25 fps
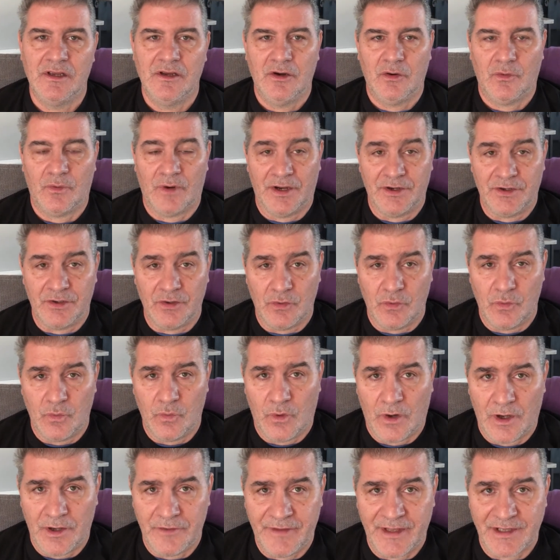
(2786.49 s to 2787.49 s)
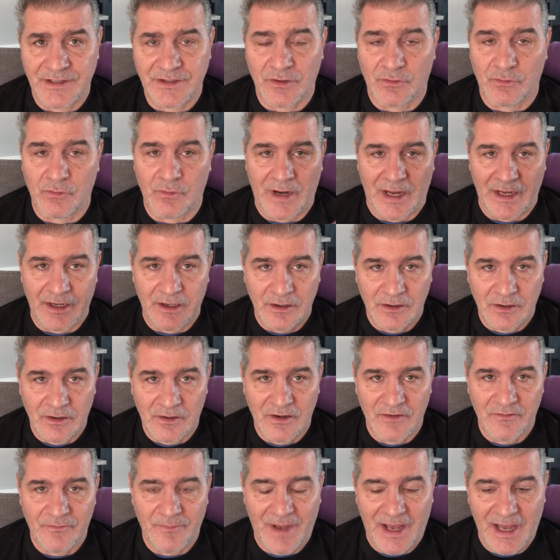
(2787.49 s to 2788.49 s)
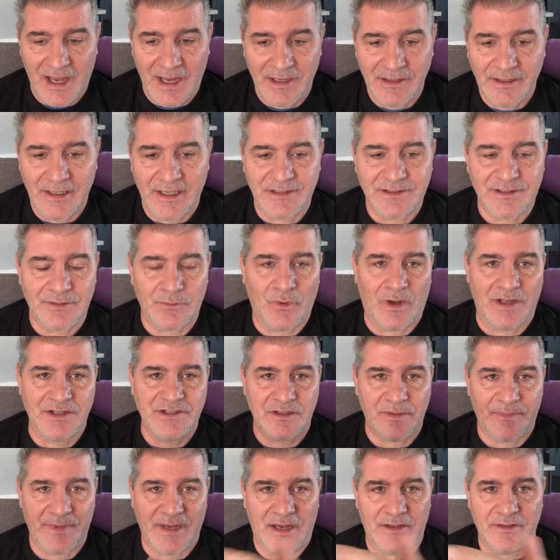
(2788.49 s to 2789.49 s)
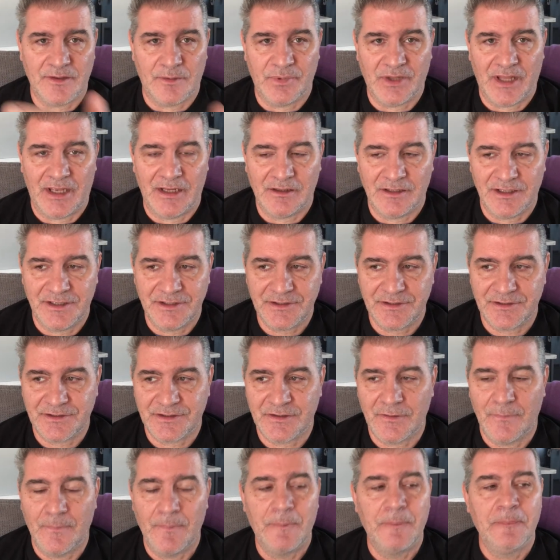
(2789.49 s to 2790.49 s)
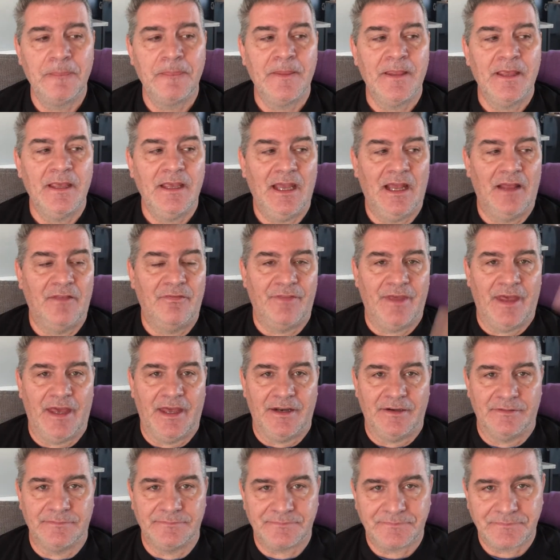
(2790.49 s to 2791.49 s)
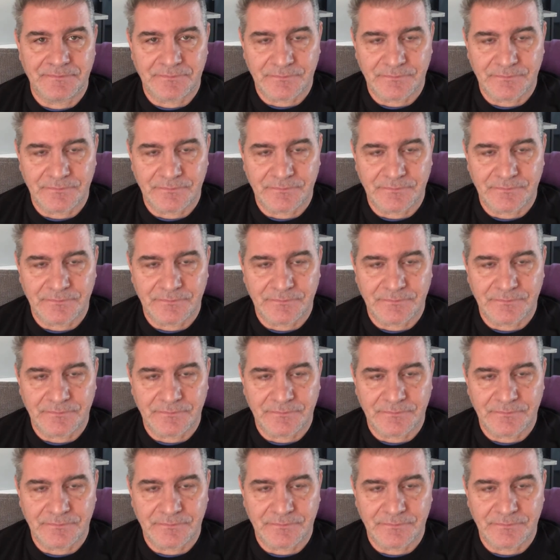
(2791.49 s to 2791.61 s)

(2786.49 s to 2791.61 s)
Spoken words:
where I do one that's a regular of mine that wants to be on the playlists, and then